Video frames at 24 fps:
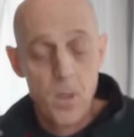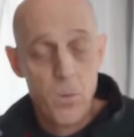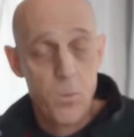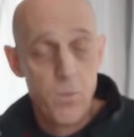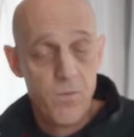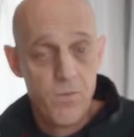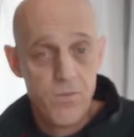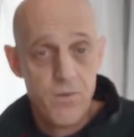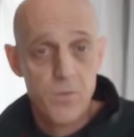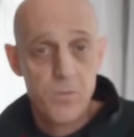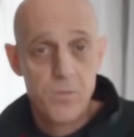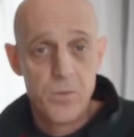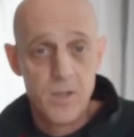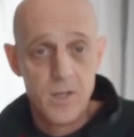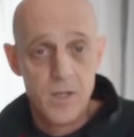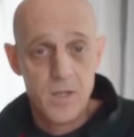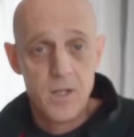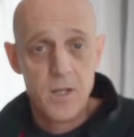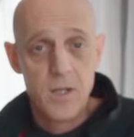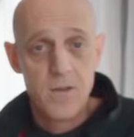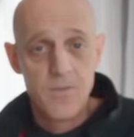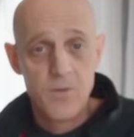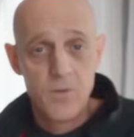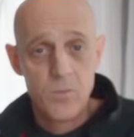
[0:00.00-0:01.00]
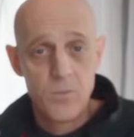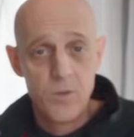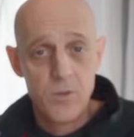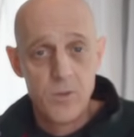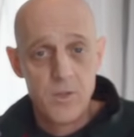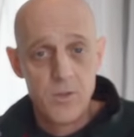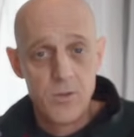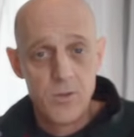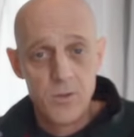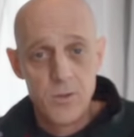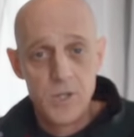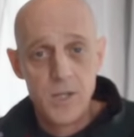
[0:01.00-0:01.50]
we feel pretty comfortable
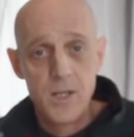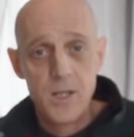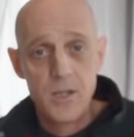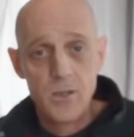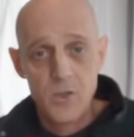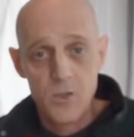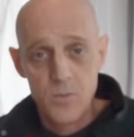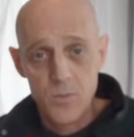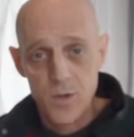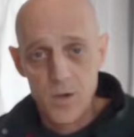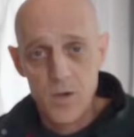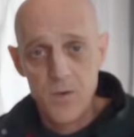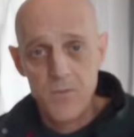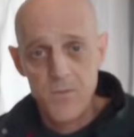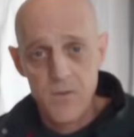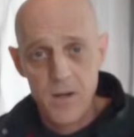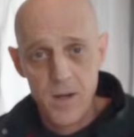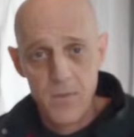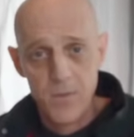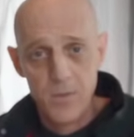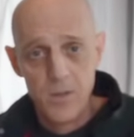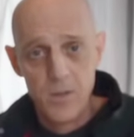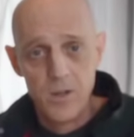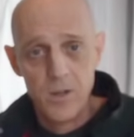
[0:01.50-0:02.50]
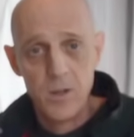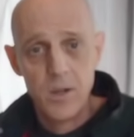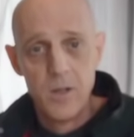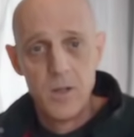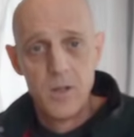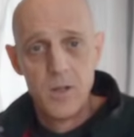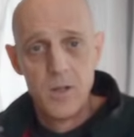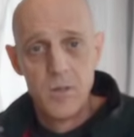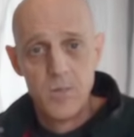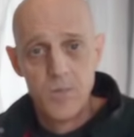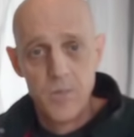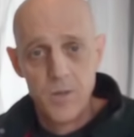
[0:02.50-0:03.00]
that there's a small fiber
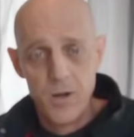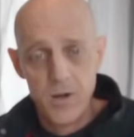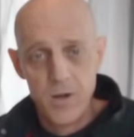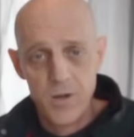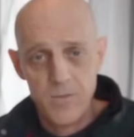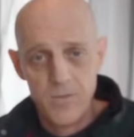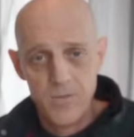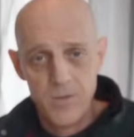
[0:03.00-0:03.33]
part